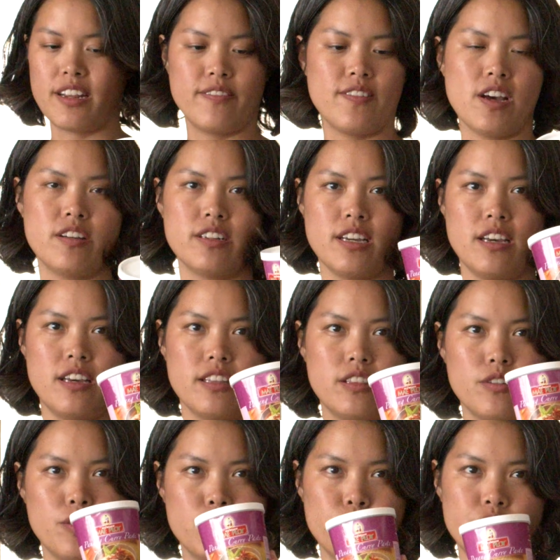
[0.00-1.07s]
I found at the
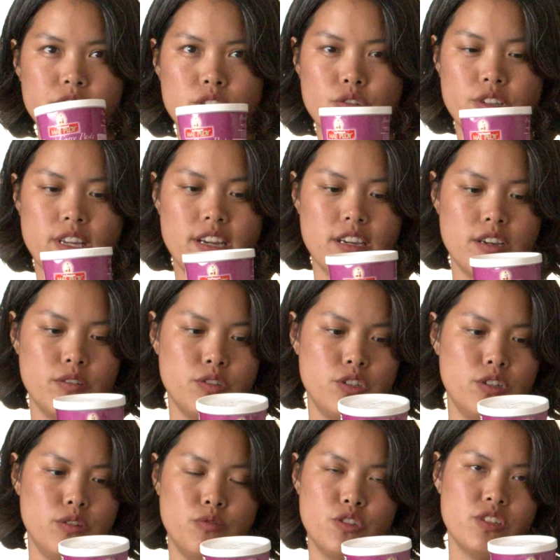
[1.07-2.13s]
grocery store that I go
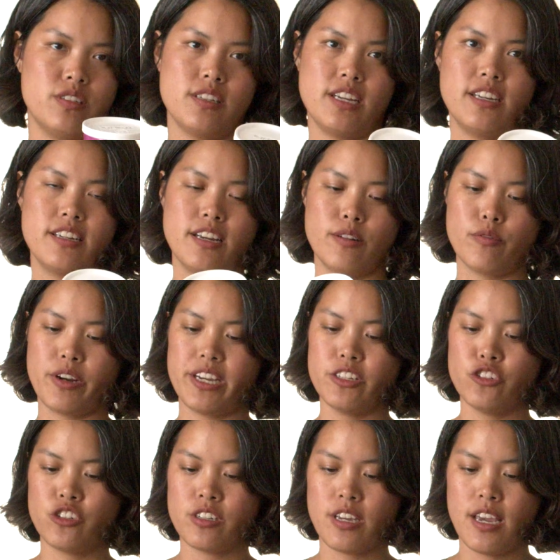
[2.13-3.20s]
to, which is 99
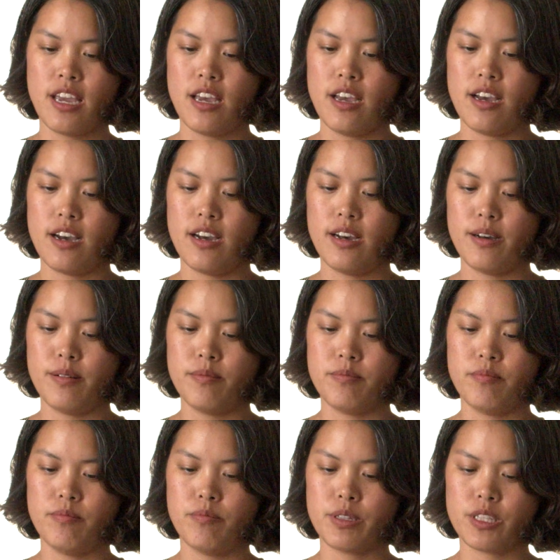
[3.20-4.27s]
Ranch.
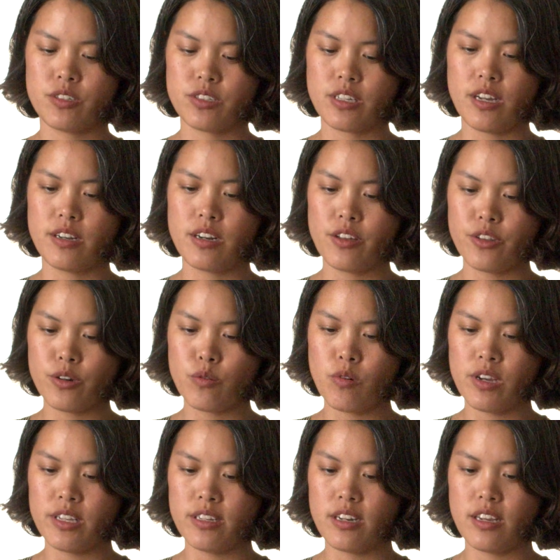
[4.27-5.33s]
But there's another
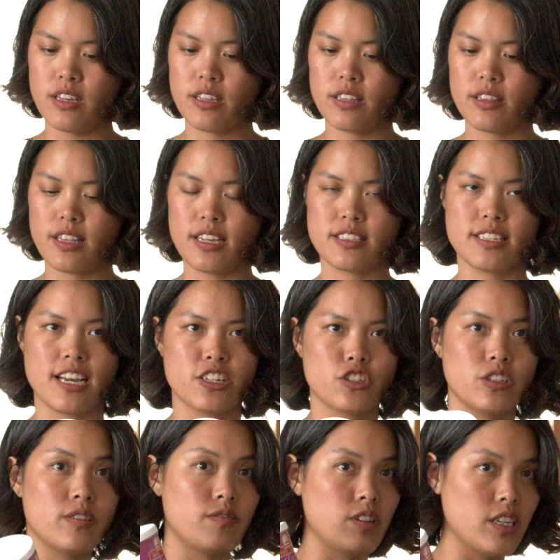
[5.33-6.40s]
one that's
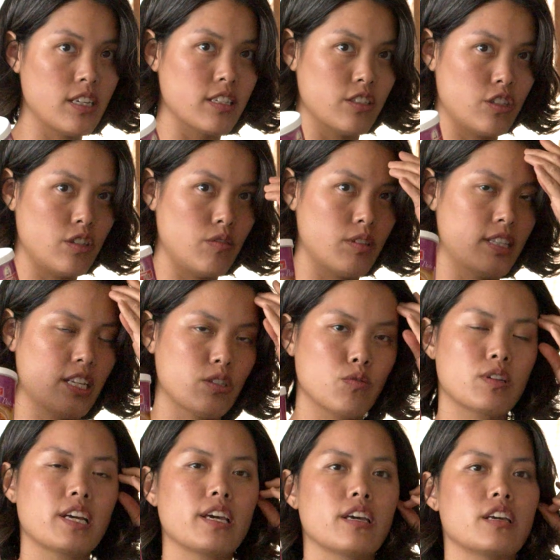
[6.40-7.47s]
actually vegan too, and that's
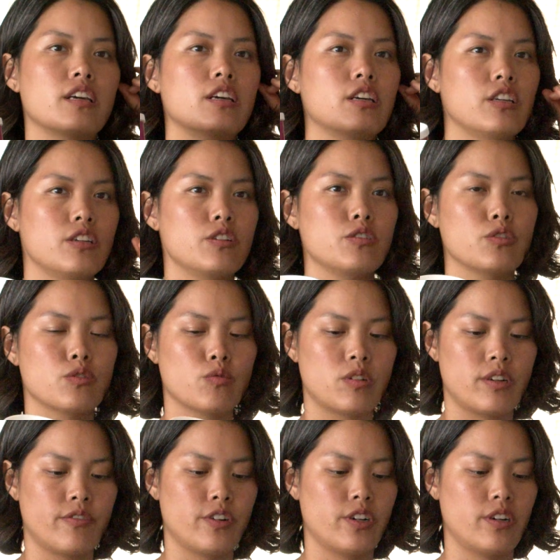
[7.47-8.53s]
what I use
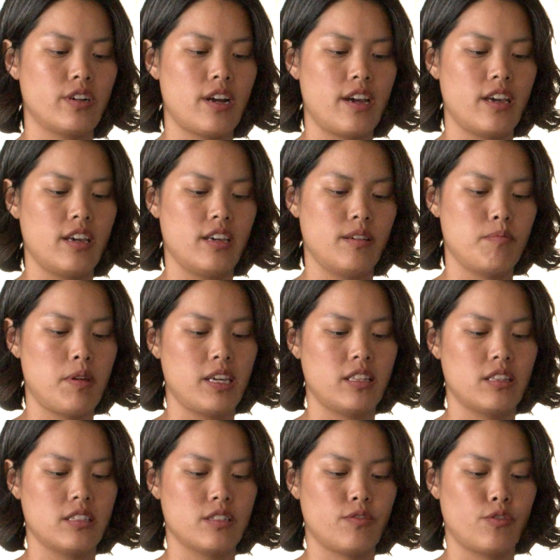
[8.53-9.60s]
whenever I make
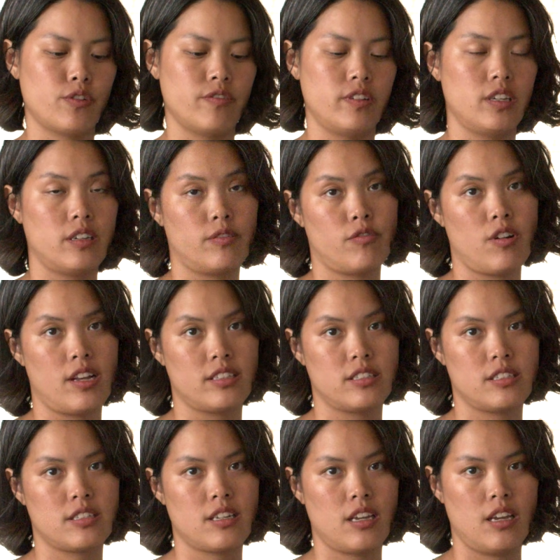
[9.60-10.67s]
this for vegan friends.